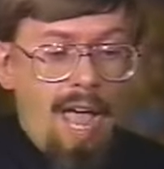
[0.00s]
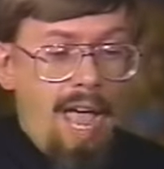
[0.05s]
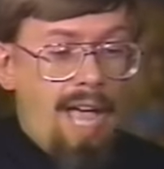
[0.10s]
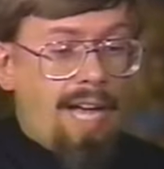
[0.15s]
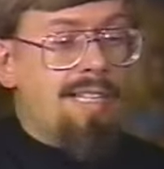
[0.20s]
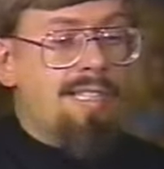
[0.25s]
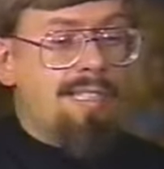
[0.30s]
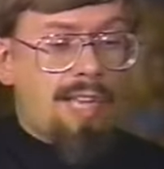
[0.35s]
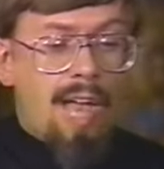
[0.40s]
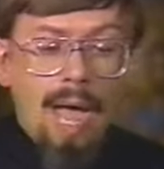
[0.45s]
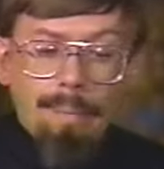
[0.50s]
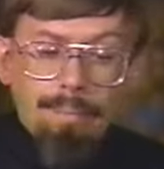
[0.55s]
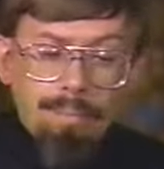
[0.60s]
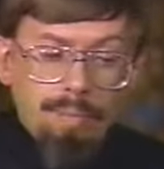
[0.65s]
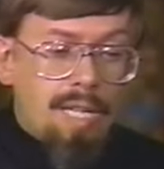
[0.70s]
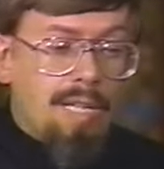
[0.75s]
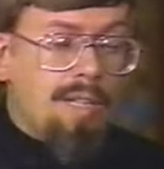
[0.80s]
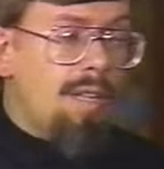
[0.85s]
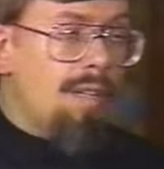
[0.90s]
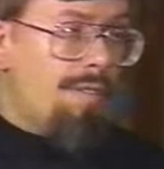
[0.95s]

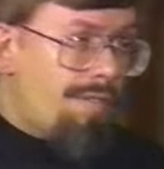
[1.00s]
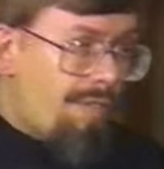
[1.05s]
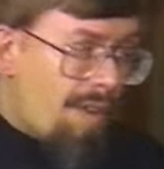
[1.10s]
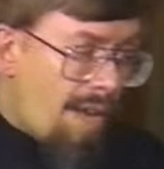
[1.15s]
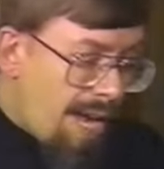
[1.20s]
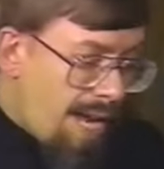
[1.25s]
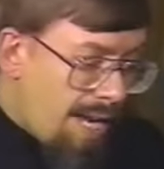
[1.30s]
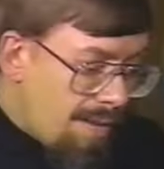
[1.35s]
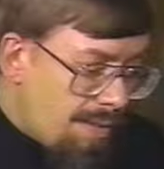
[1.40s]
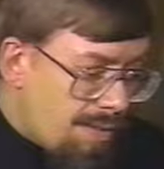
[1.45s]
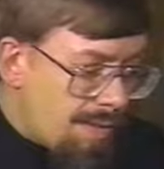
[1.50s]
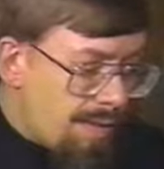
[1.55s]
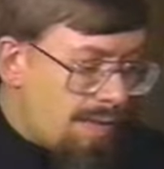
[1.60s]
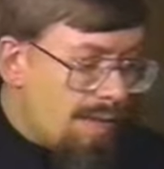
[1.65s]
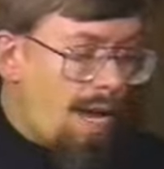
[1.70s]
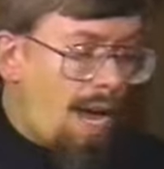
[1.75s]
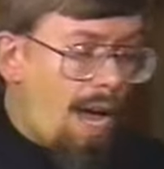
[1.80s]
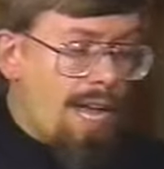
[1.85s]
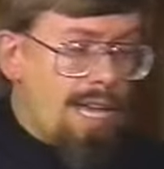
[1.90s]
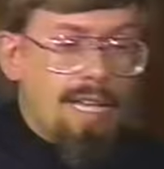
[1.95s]
accepting the faith
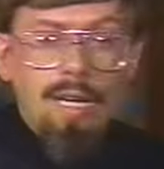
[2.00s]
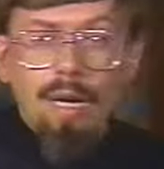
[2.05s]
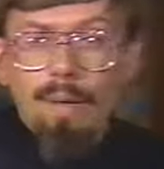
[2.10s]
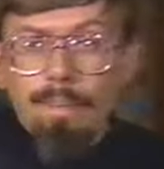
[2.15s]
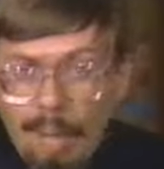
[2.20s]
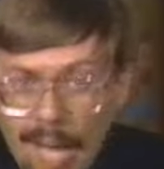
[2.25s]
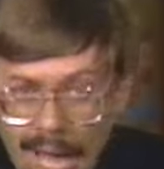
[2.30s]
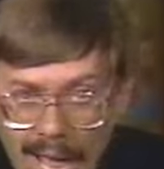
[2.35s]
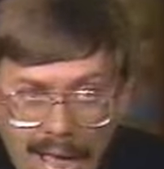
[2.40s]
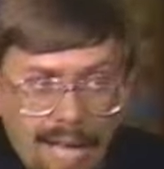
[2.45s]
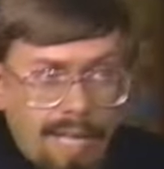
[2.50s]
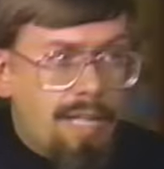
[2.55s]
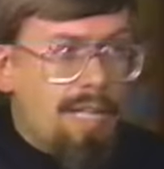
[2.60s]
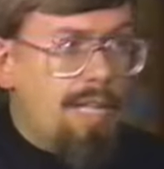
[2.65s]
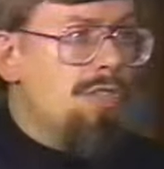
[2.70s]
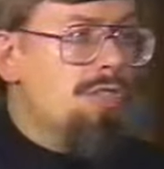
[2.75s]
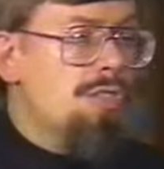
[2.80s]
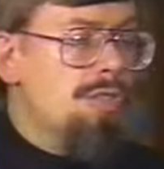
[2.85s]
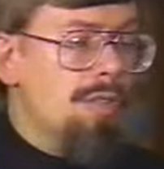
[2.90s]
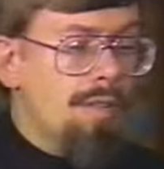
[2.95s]
in a
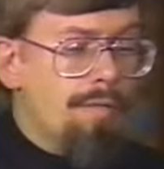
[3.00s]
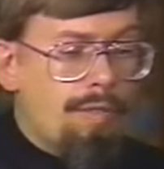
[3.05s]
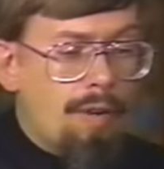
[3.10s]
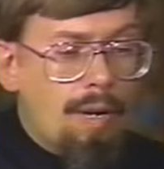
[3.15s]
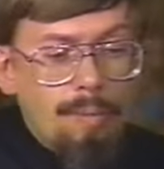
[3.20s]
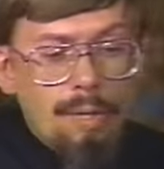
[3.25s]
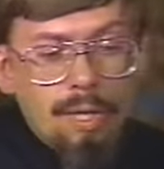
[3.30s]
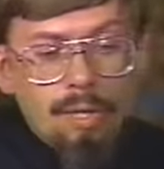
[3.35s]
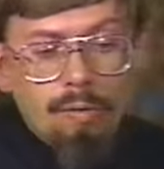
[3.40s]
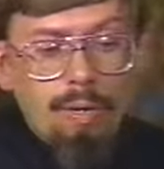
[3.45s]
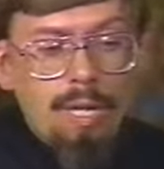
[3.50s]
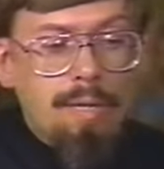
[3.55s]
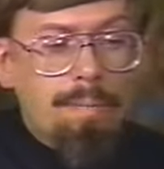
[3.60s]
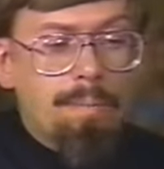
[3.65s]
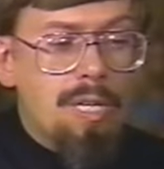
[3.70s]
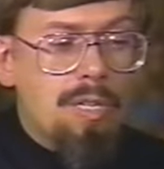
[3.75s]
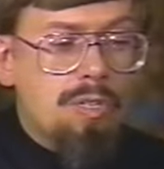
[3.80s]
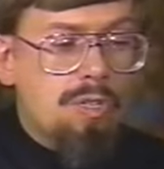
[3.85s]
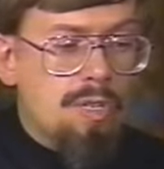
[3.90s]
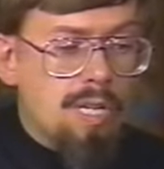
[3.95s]
package from the Greek
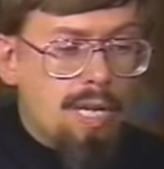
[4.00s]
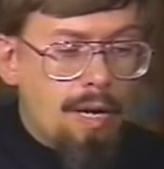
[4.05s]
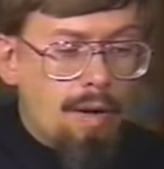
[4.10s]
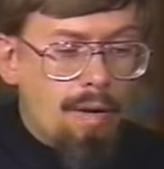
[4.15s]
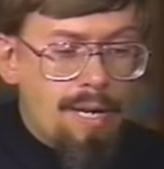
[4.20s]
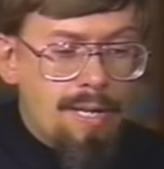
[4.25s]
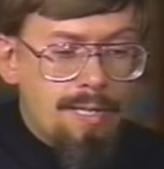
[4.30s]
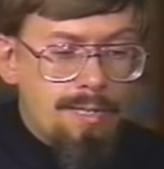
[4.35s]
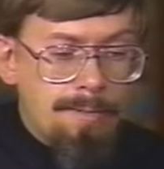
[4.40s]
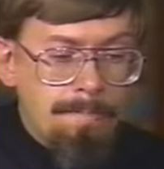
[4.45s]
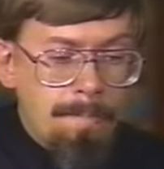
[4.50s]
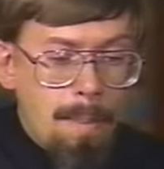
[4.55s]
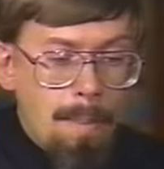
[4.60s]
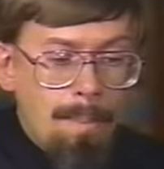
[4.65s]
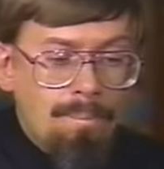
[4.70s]
missionaries,